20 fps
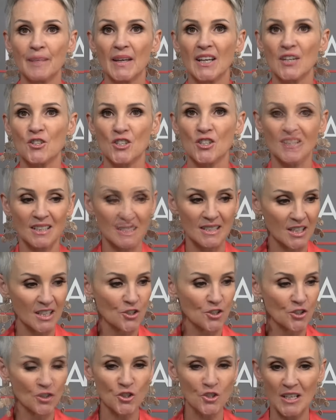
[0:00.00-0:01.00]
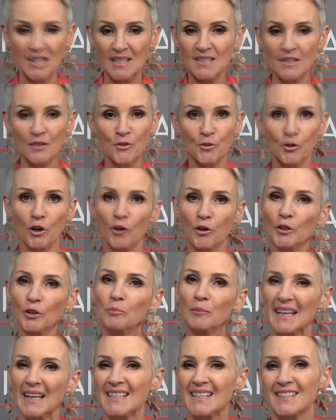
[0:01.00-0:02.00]
just a t-shirt, jeans, and throw on a
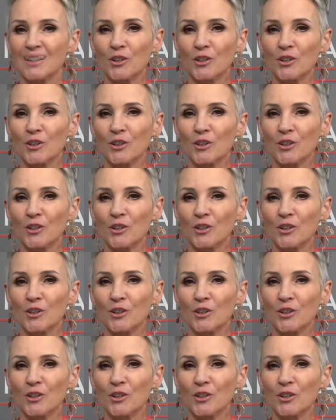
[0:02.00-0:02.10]
blazer.